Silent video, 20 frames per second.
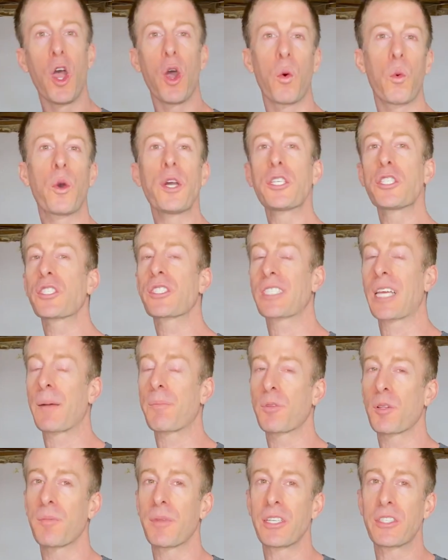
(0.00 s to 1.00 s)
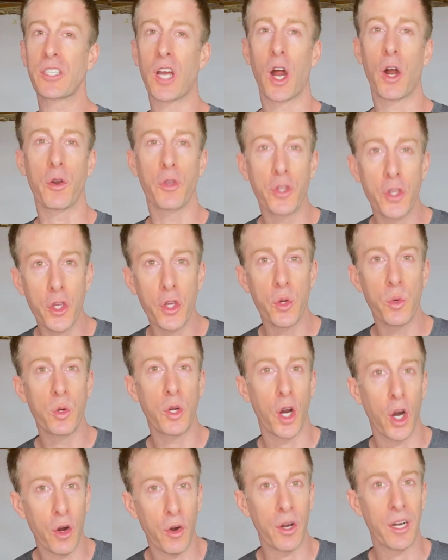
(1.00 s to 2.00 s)
which supplements are you
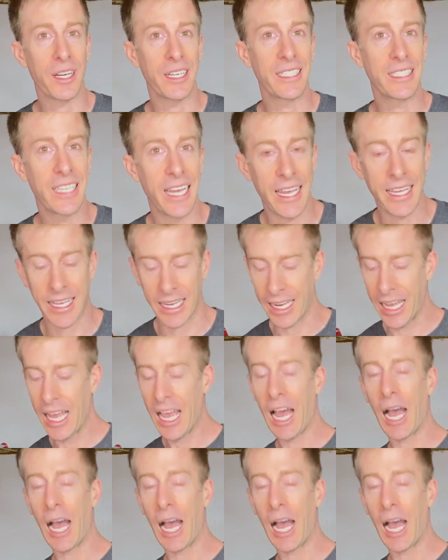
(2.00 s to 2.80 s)
currently taking?